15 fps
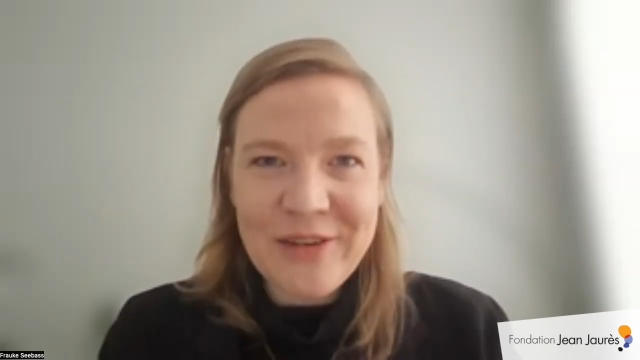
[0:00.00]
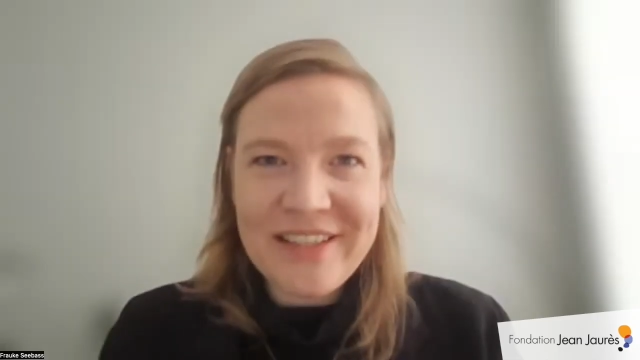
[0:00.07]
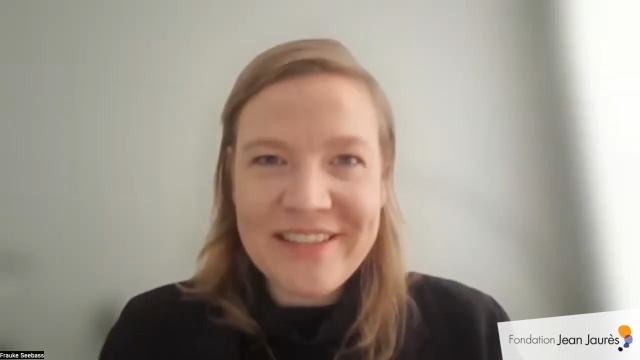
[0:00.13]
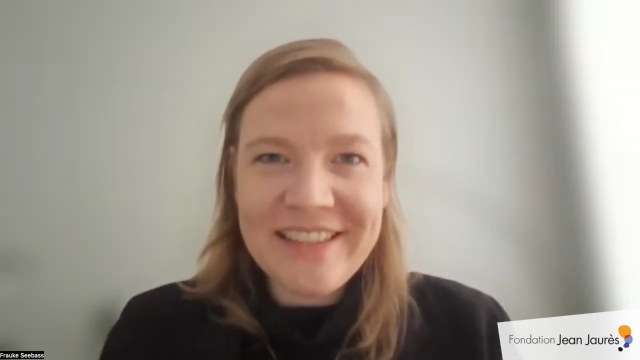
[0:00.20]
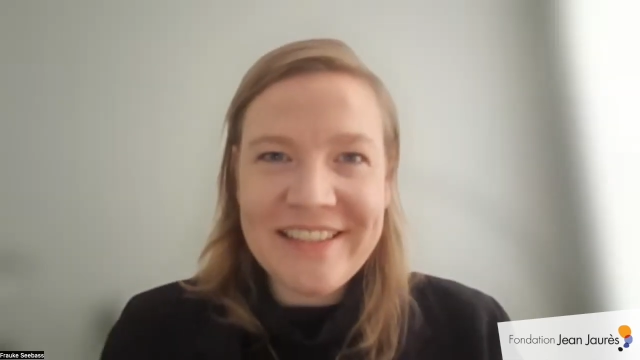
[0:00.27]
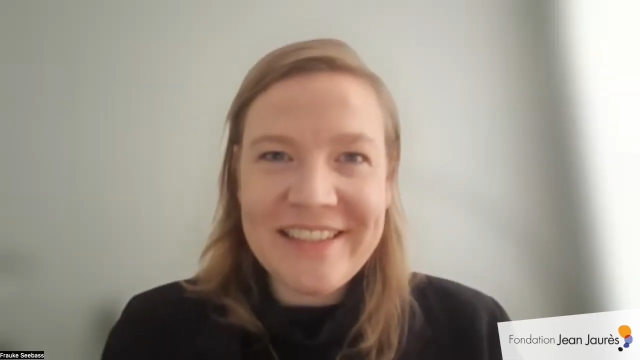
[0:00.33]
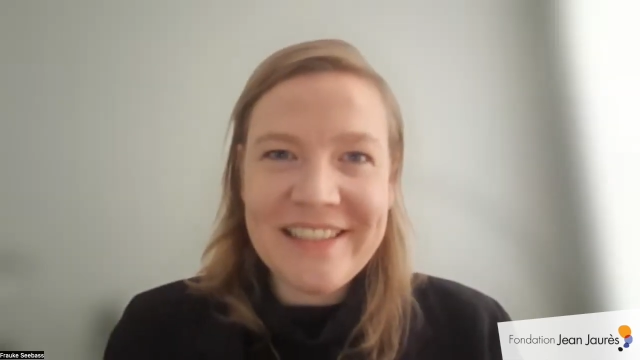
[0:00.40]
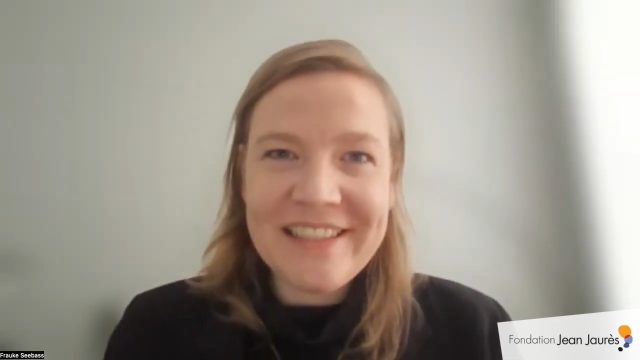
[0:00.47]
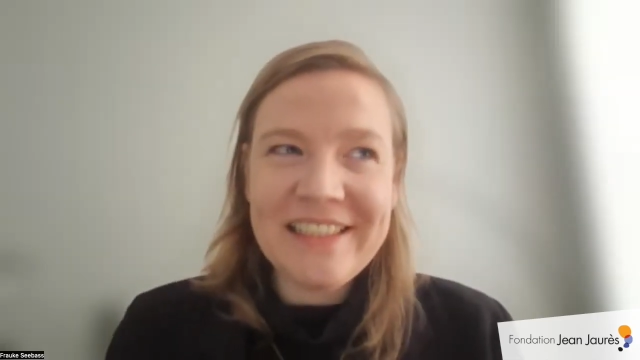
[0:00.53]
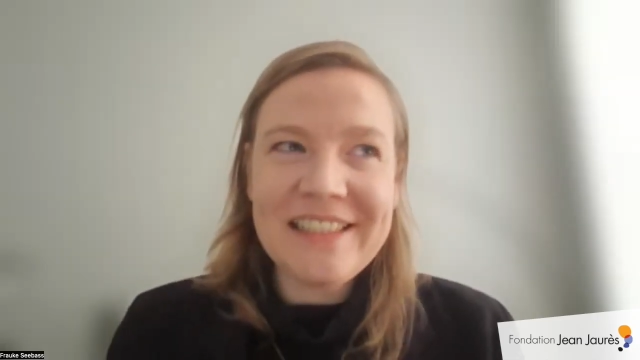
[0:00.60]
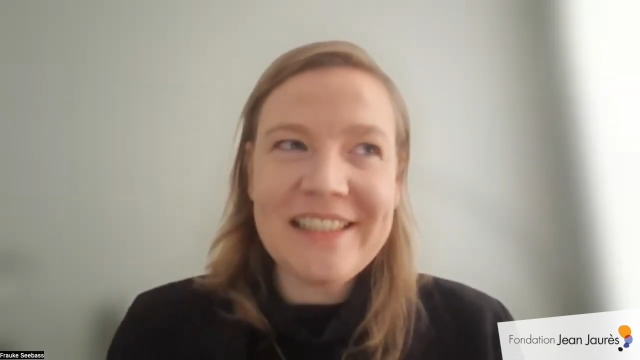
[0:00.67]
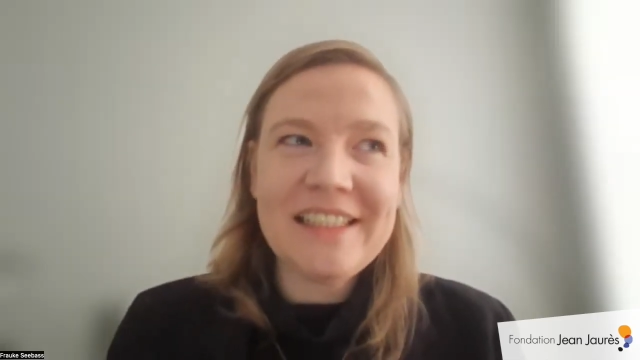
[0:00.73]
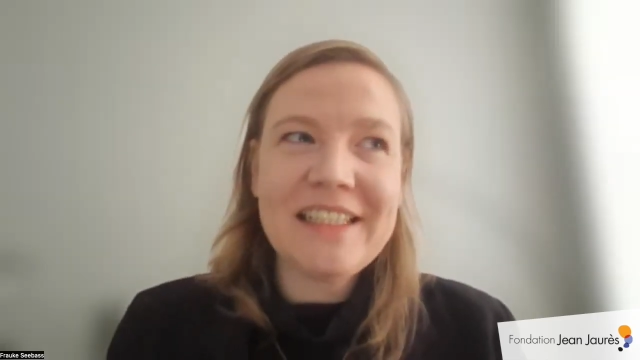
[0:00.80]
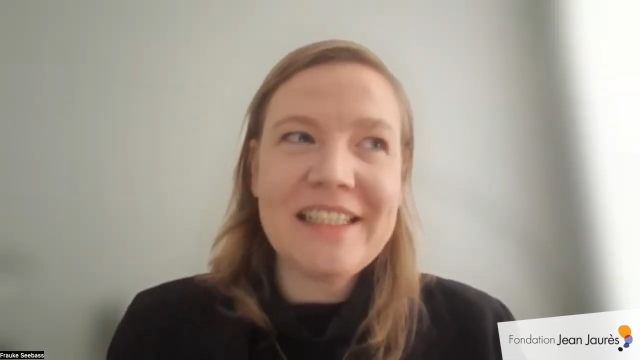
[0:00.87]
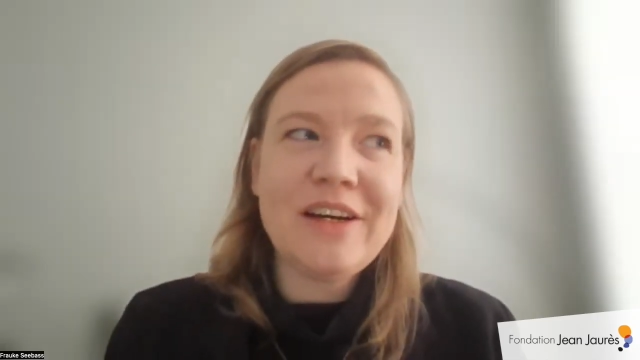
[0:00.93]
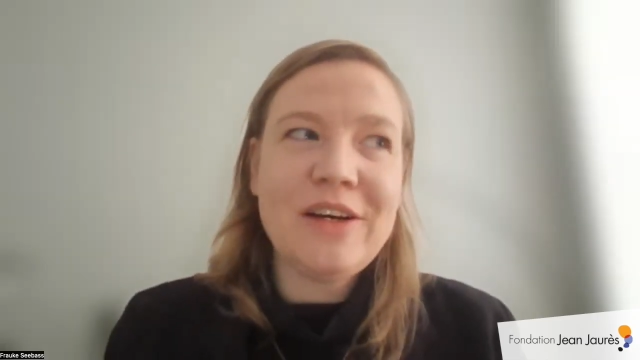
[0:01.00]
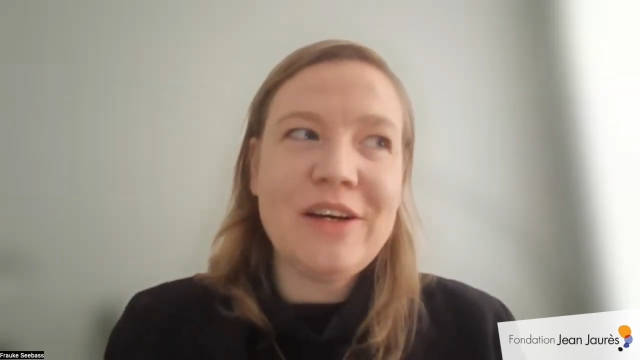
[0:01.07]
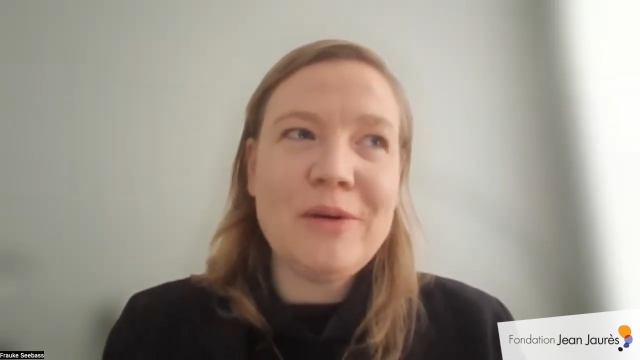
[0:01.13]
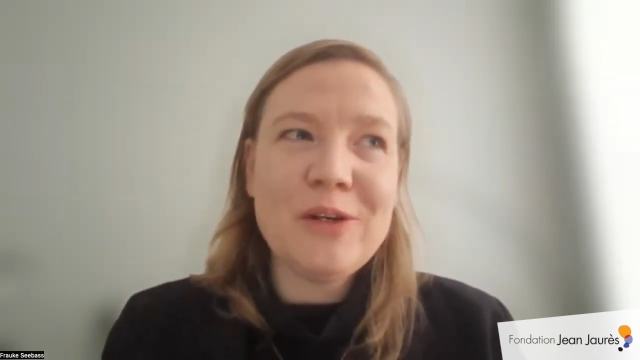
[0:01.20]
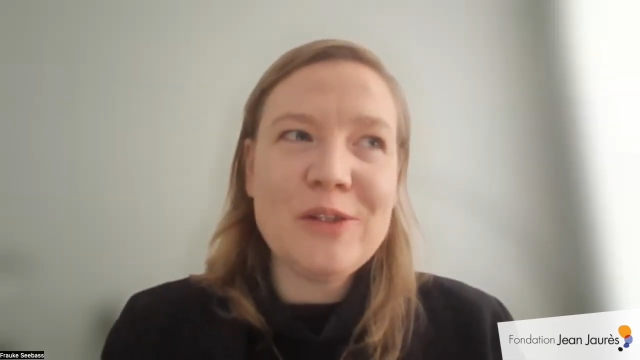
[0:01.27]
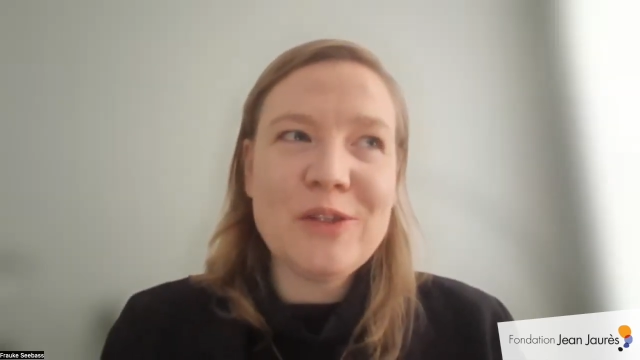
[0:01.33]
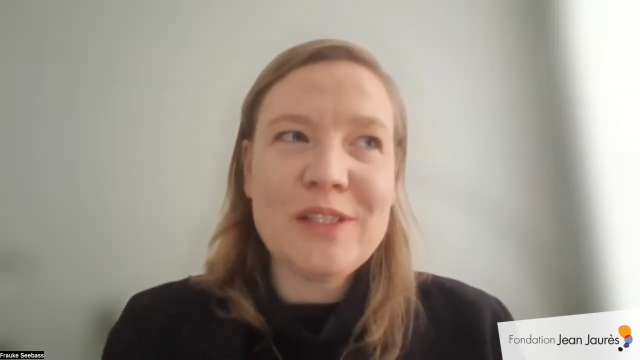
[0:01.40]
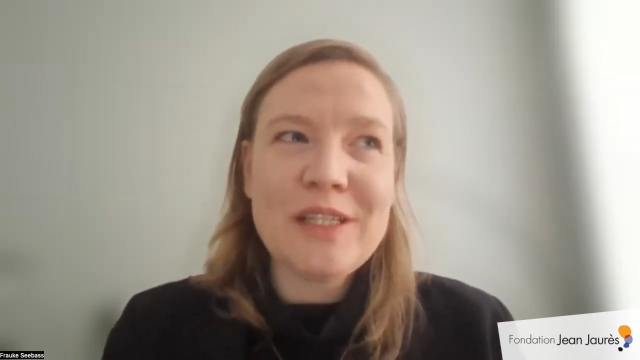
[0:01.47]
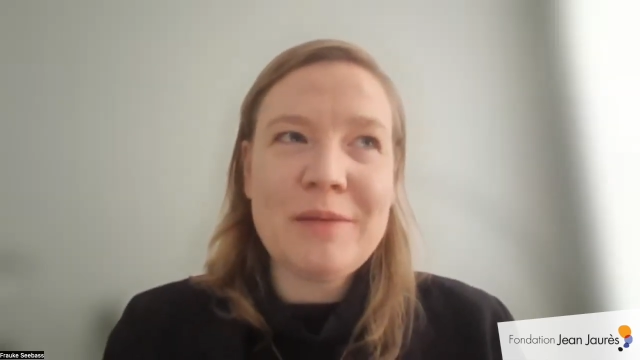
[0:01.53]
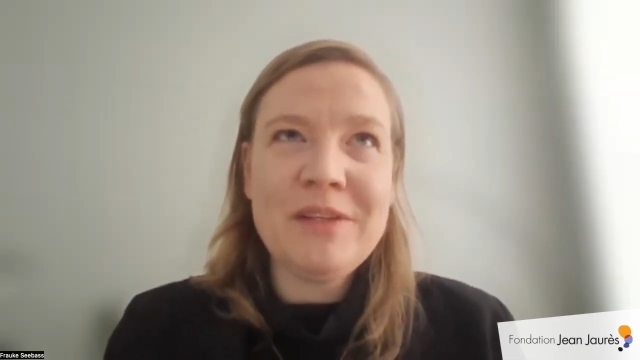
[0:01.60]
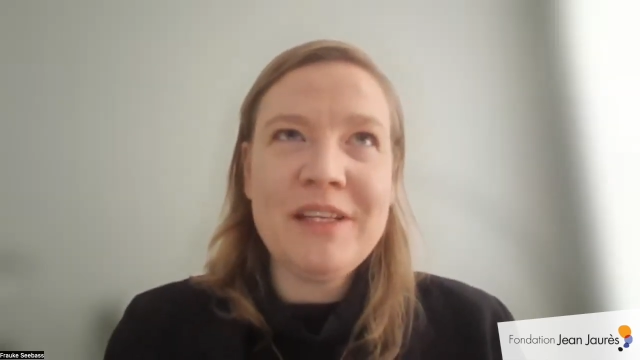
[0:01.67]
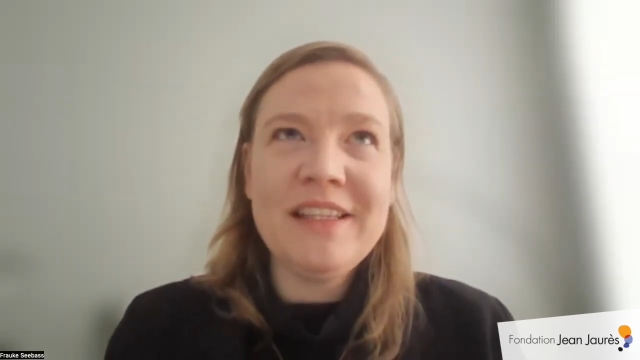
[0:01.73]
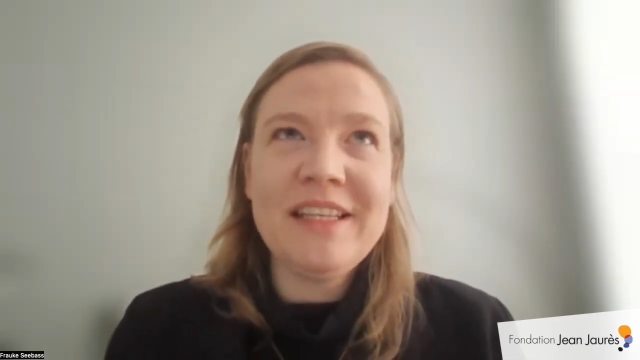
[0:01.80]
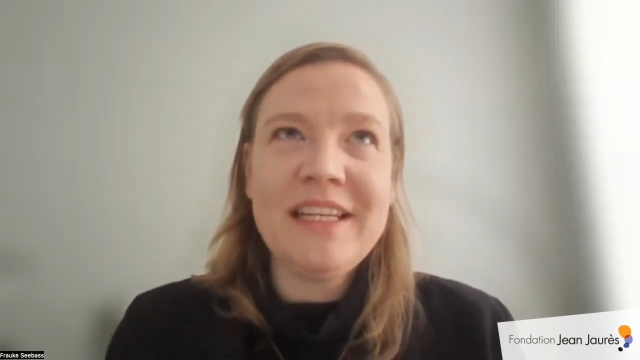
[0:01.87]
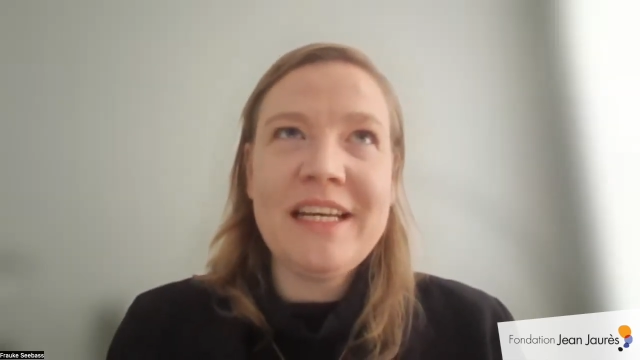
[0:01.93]
I think this is also
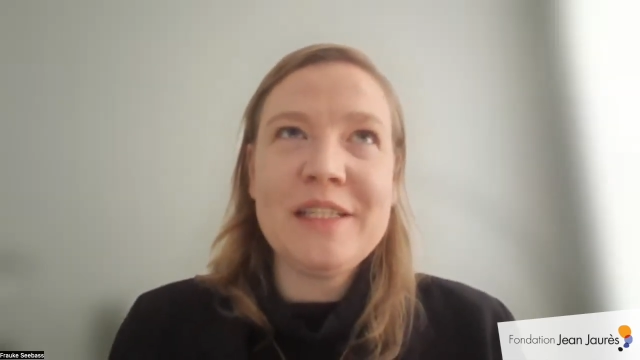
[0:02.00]
something that